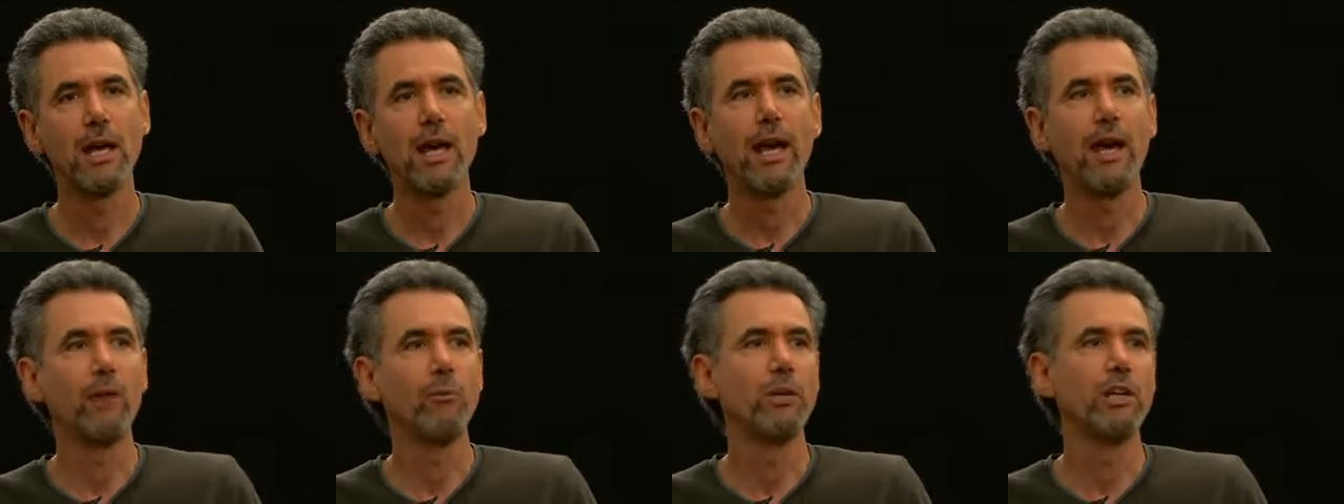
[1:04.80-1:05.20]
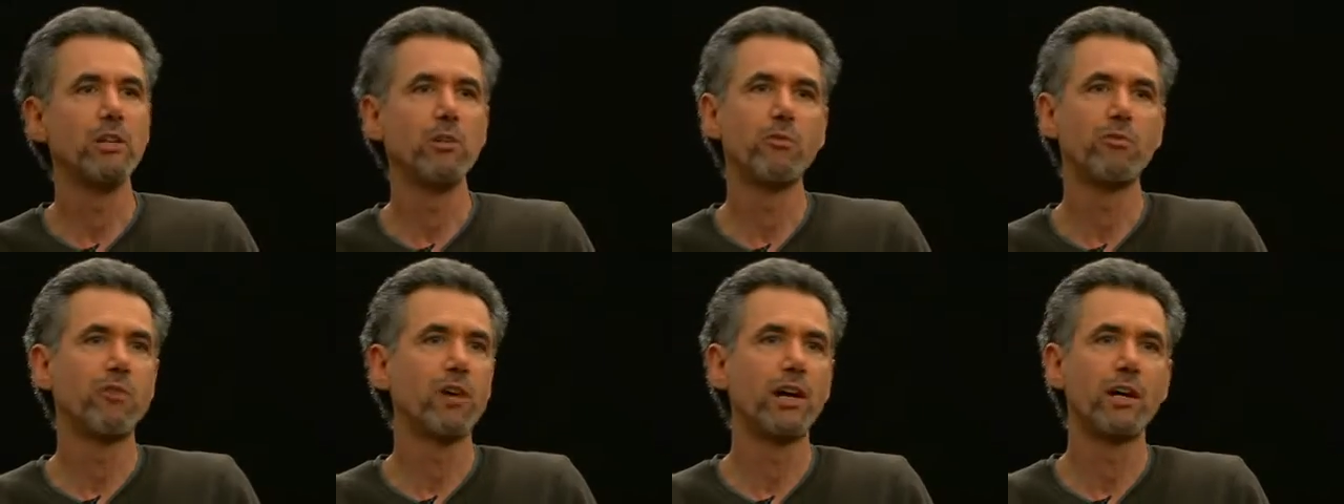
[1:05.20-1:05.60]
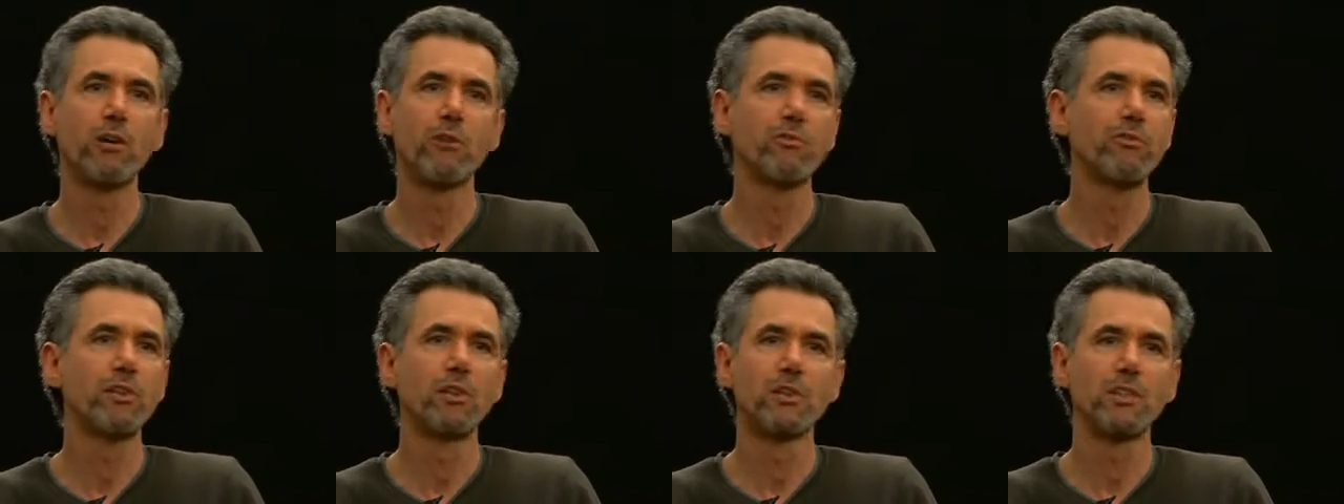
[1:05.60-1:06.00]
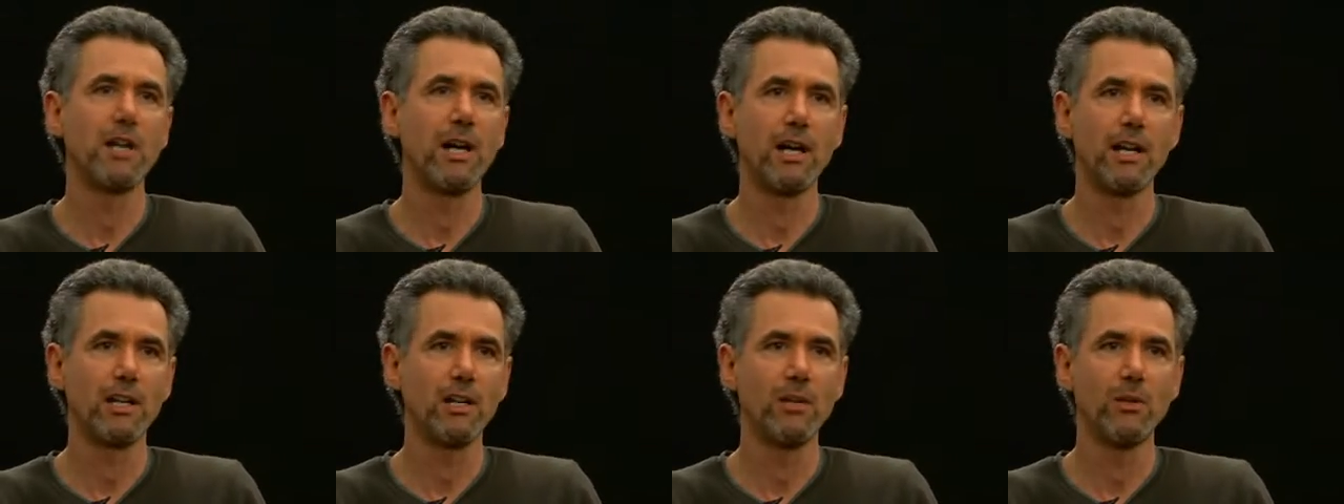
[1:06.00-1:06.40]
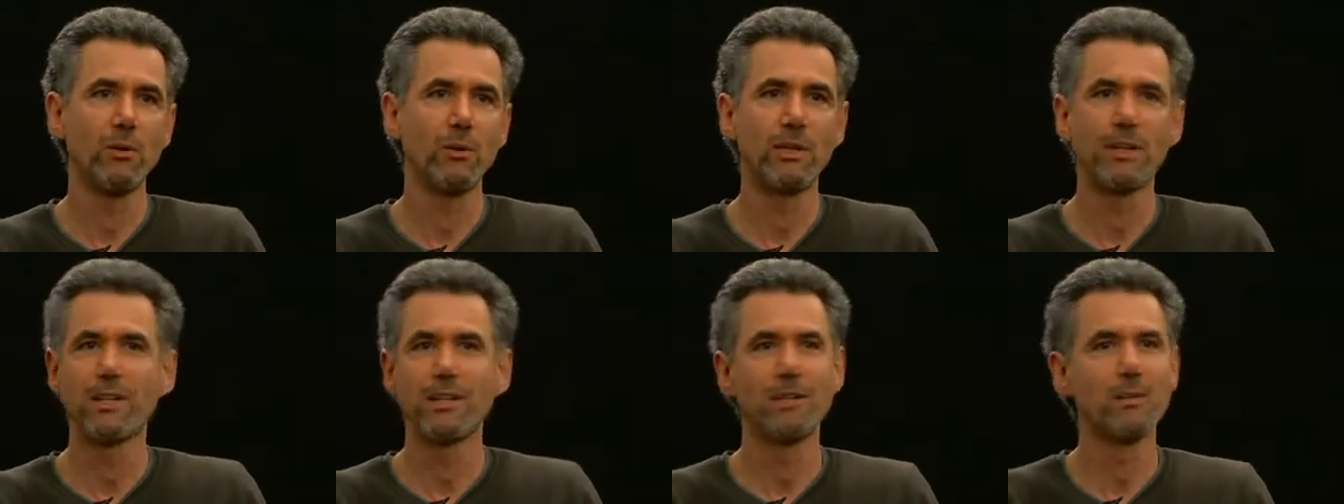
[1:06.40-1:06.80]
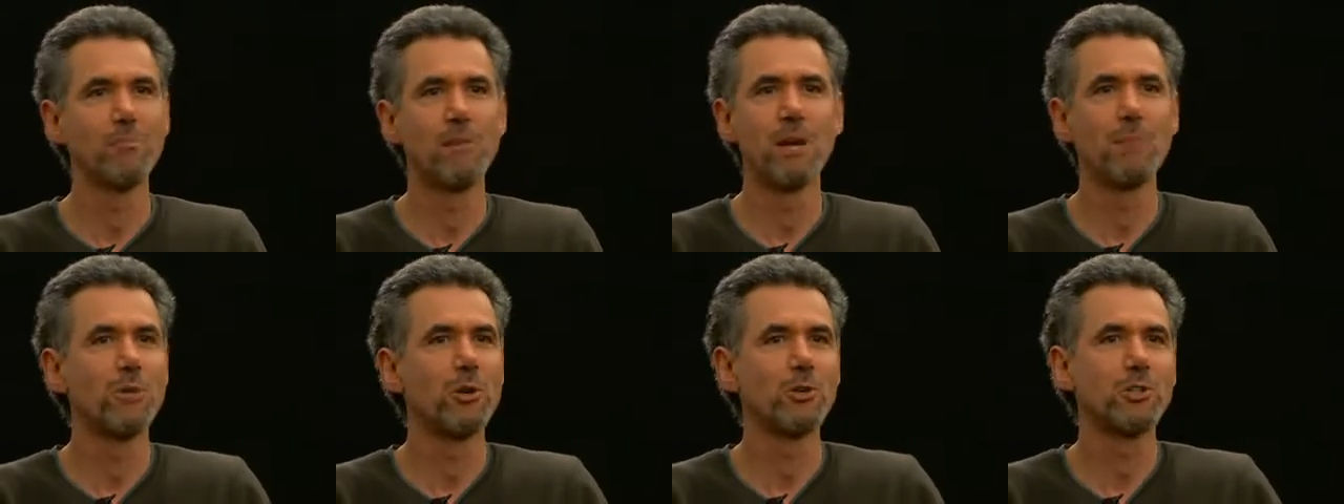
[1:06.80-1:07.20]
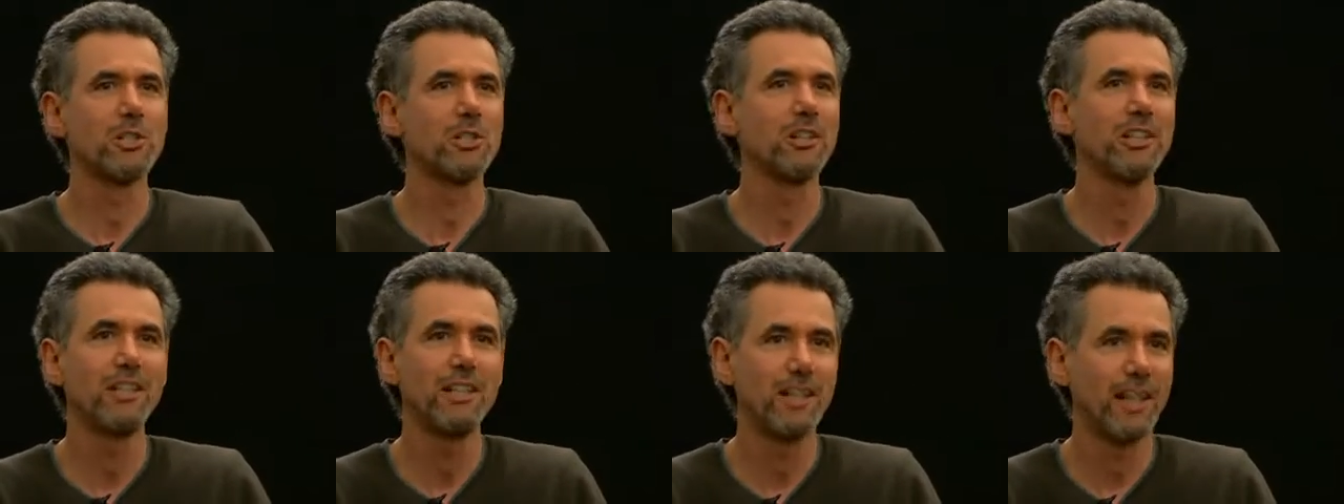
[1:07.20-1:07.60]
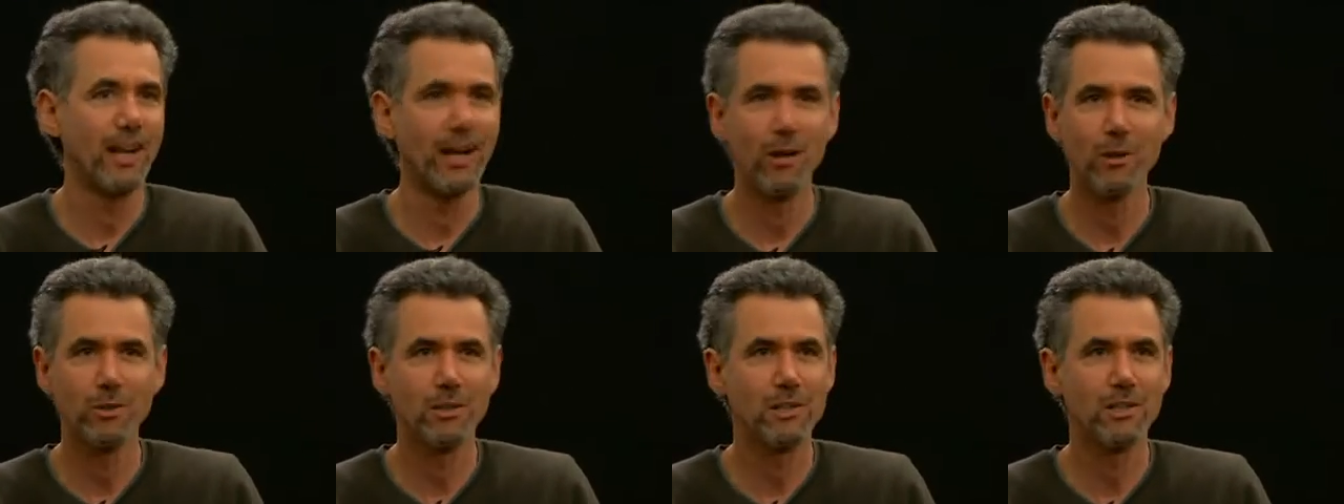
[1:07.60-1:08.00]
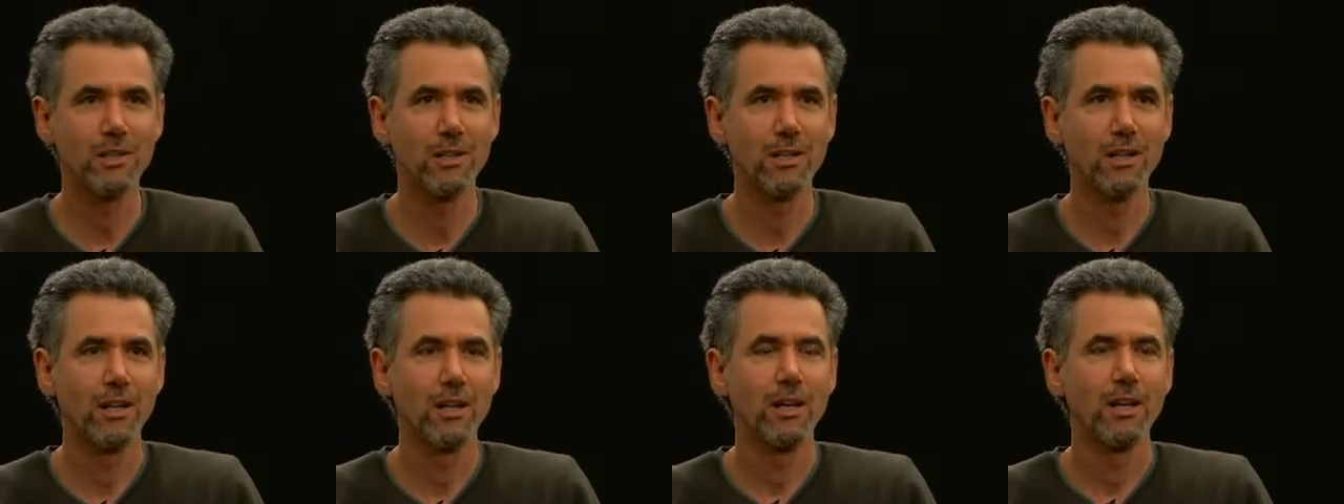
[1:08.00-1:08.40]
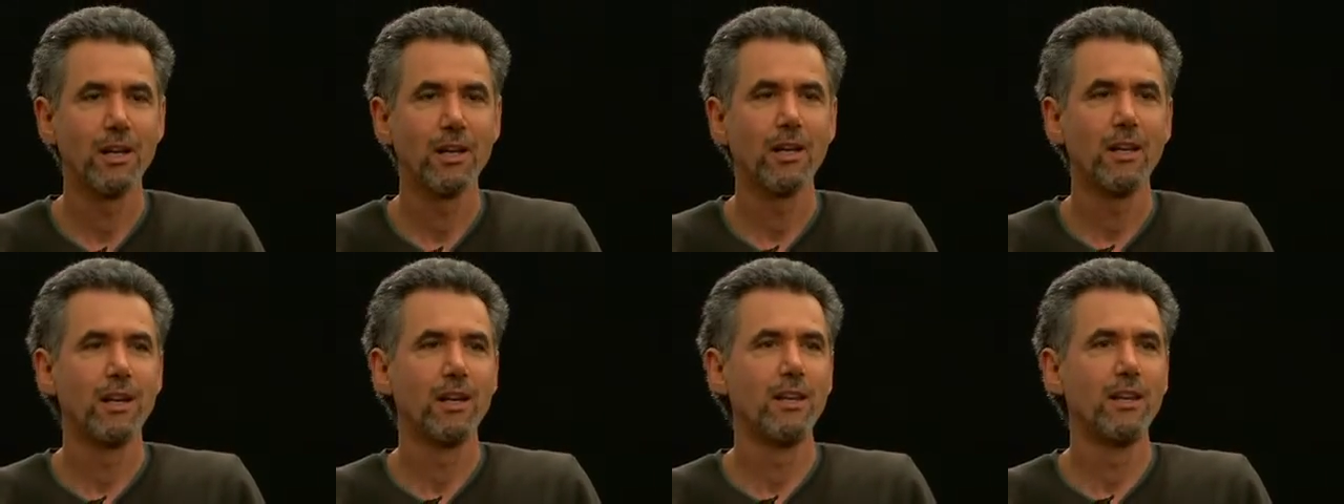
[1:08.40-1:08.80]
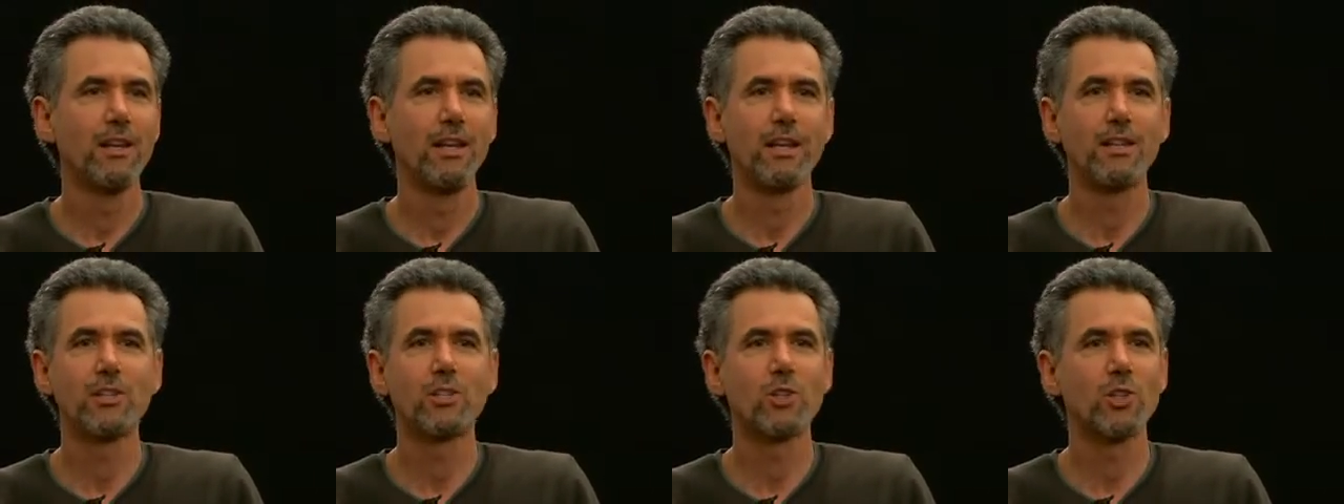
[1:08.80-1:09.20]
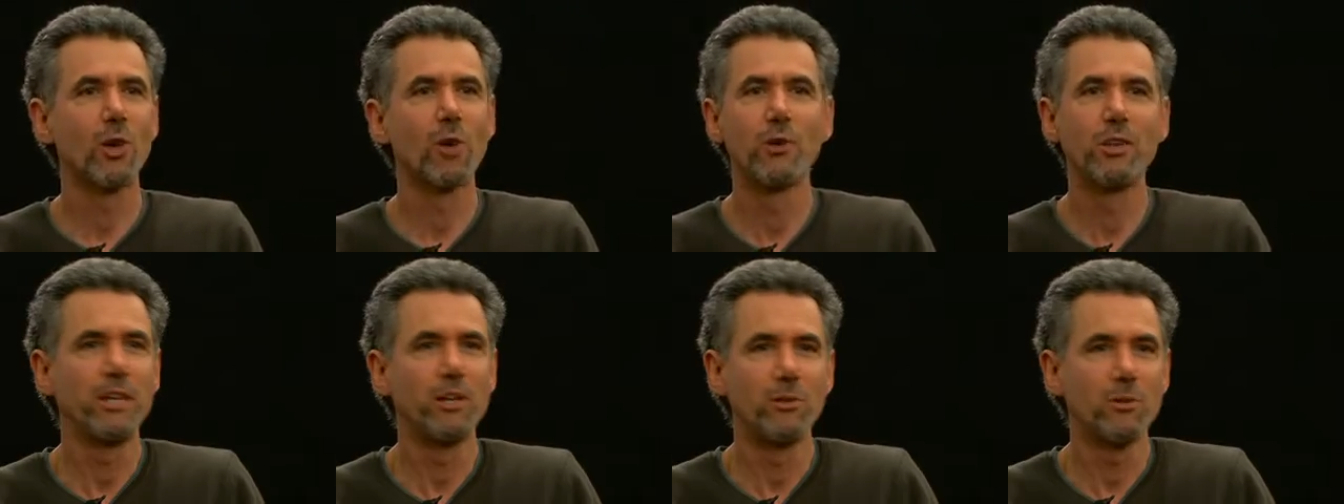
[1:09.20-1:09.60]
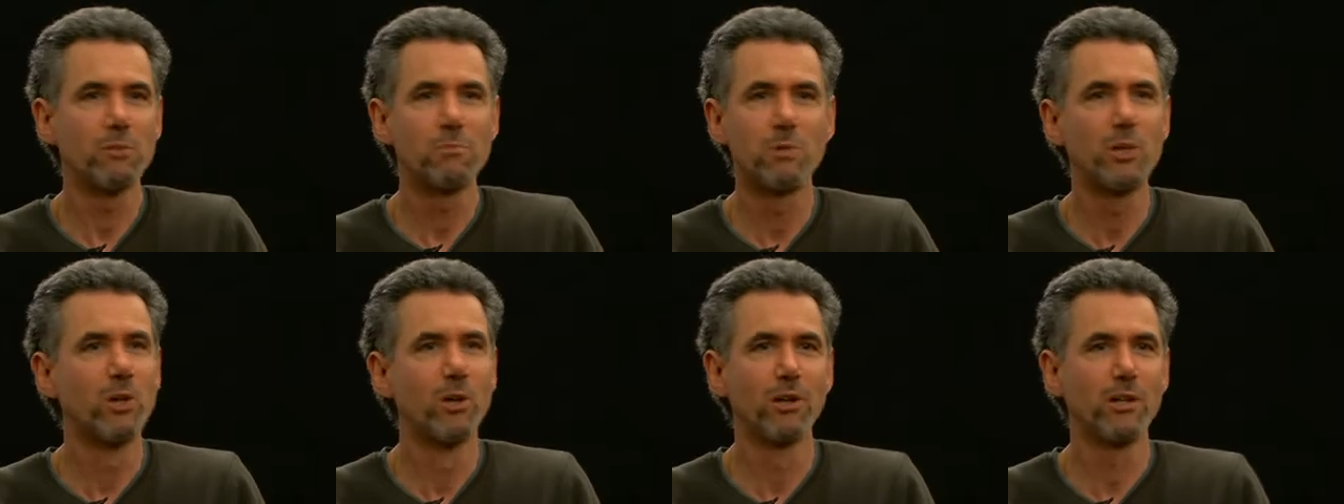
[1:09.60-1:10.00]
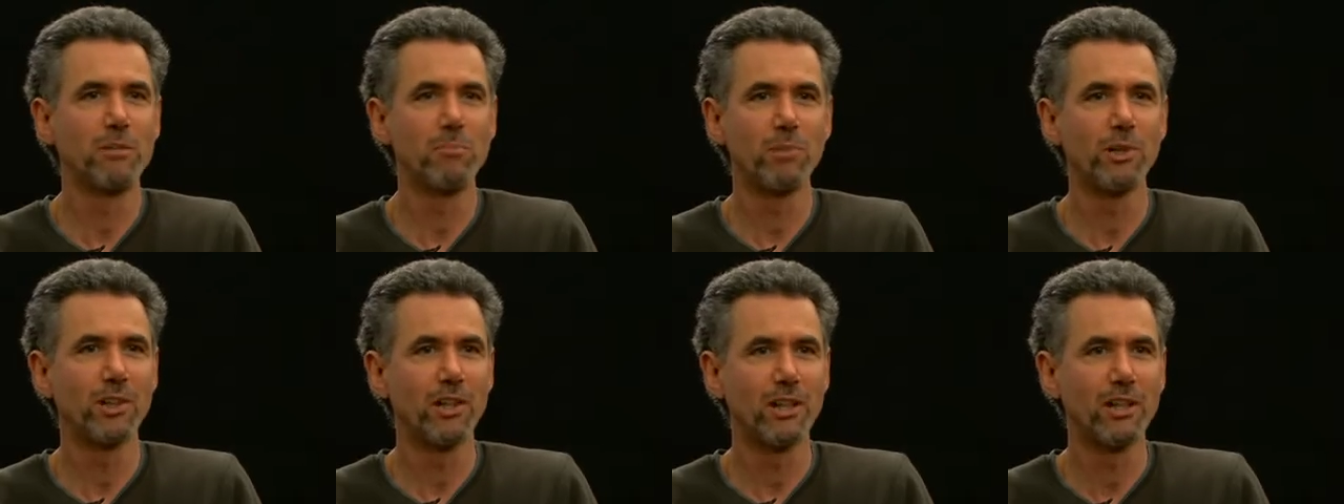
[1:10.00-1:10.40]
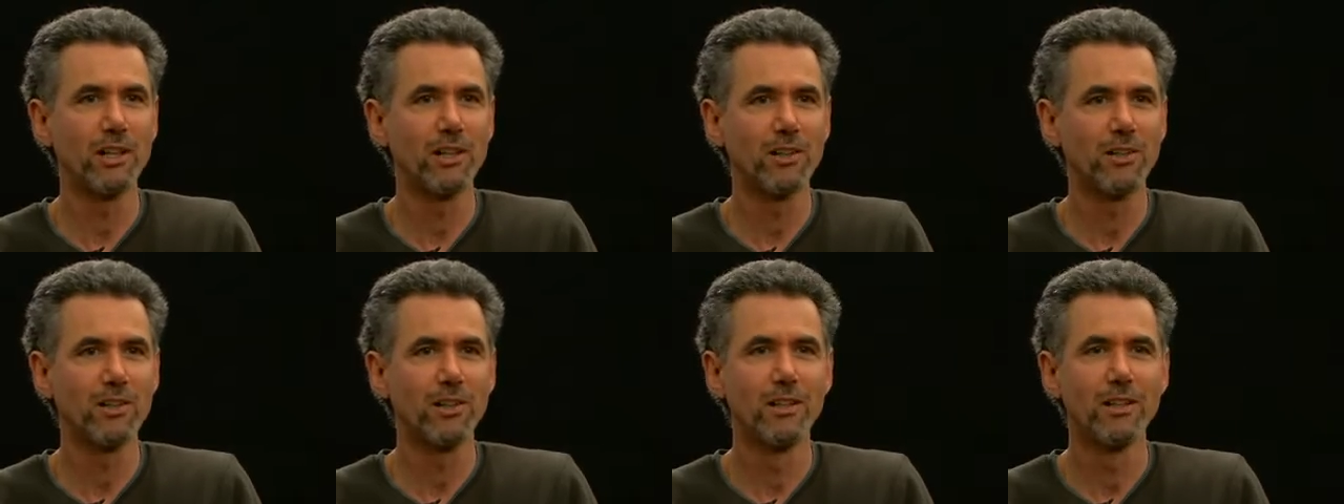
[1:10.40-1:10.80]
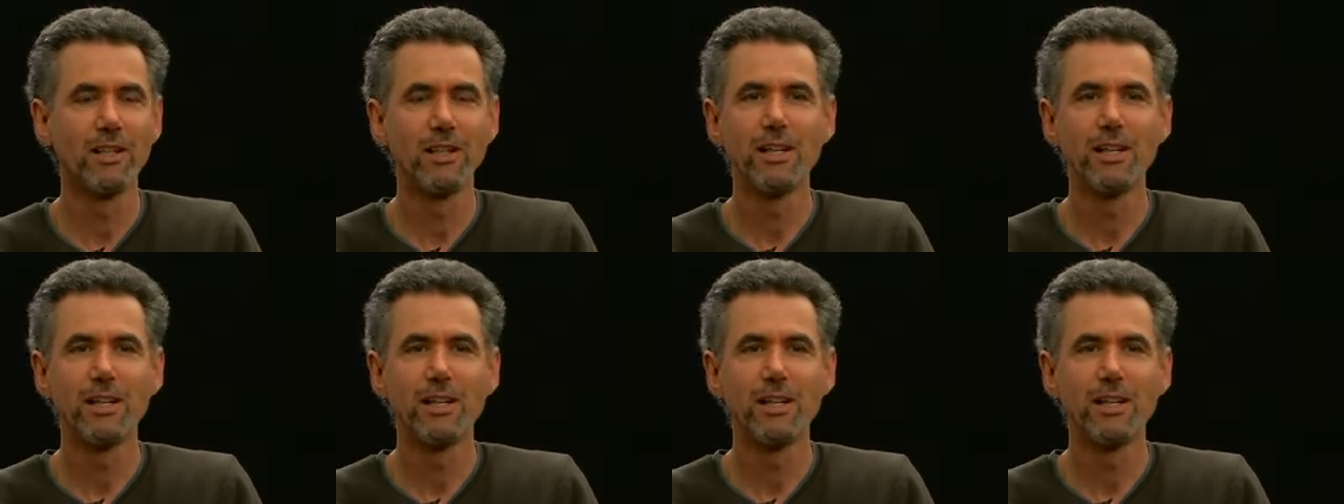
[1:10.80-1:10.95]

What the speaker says: And when you fire Phil Donahue and then the memos leak out that show that it was purely political,